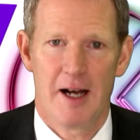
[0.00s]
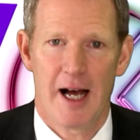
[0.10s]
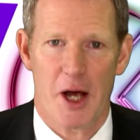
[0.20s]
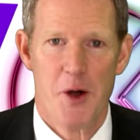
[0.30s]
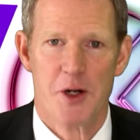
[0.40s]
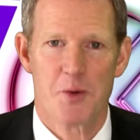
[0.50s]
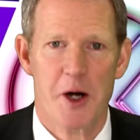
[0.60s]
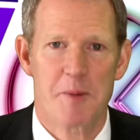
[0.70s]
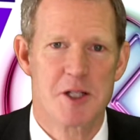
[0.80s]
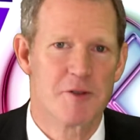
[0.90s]
Hello and
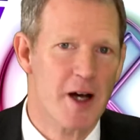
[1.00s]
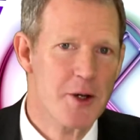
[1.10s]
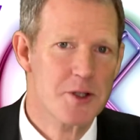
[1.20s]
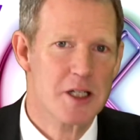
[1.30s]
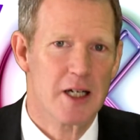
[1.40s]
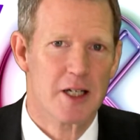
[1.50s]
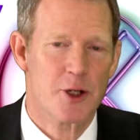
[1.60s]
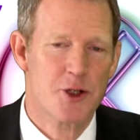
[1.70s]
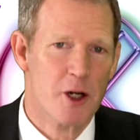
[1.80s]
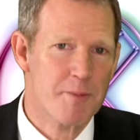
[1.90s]
welcome to The Vote.
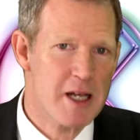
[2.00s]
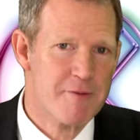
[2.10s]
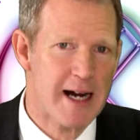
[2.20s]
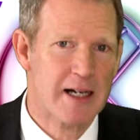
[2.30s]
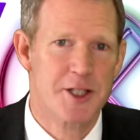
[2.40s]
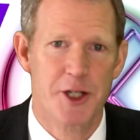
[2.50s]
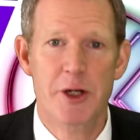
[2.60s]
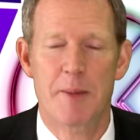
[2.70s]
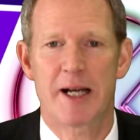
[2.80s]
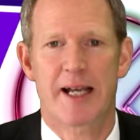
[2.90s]
You join me, Frank le
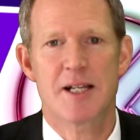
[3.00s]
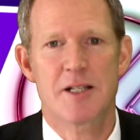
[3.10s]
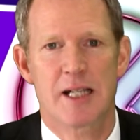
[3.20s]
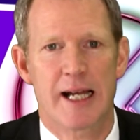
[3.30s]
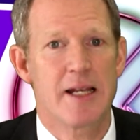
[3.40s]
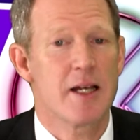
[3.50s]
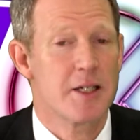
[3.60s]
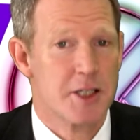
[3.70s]
Duc, and my guest today,